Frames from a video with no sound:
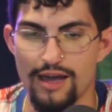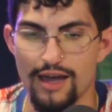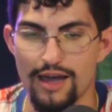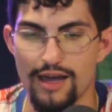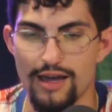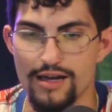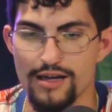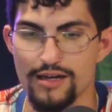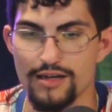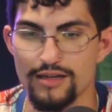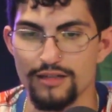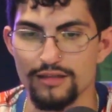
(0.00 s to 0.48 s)

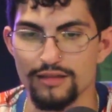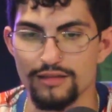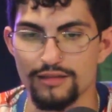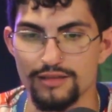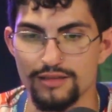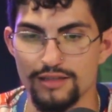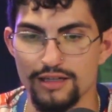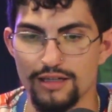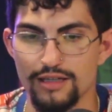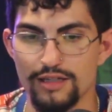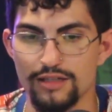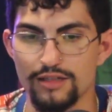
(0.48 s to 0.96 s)

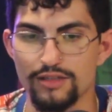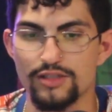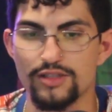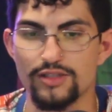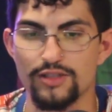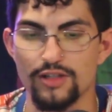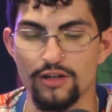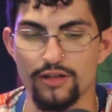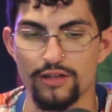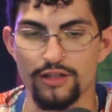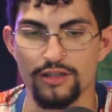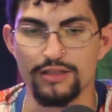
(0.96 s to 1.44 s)
and it
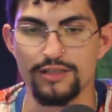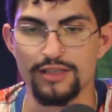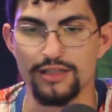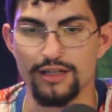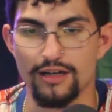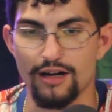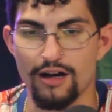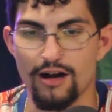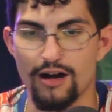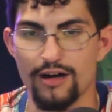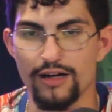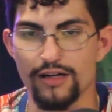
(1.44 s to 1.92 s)
started to
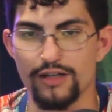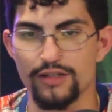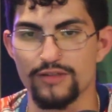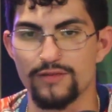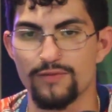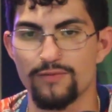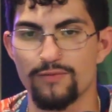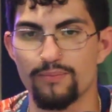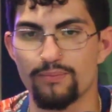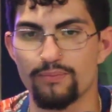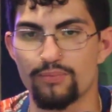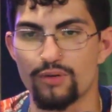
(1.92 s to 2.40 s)

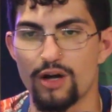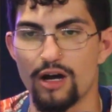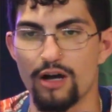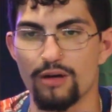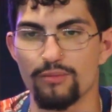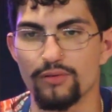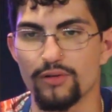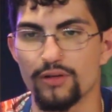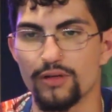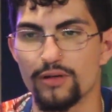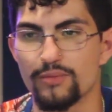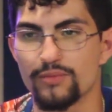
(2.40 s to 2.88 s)
cause
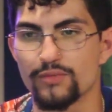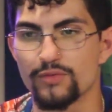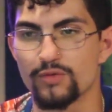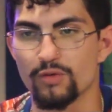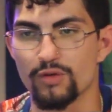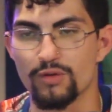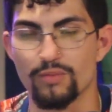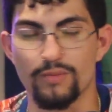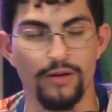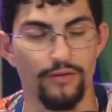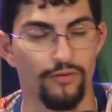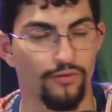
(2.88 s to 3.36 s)
problems
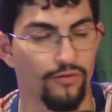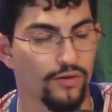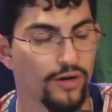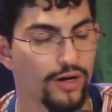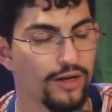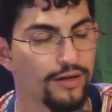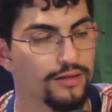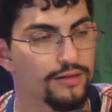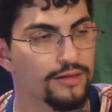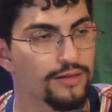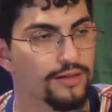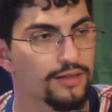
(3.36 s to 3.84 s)
with my
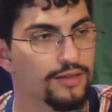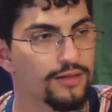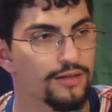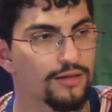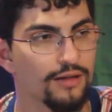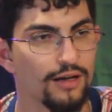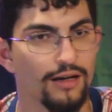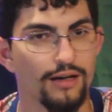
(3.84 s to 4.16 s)
friends.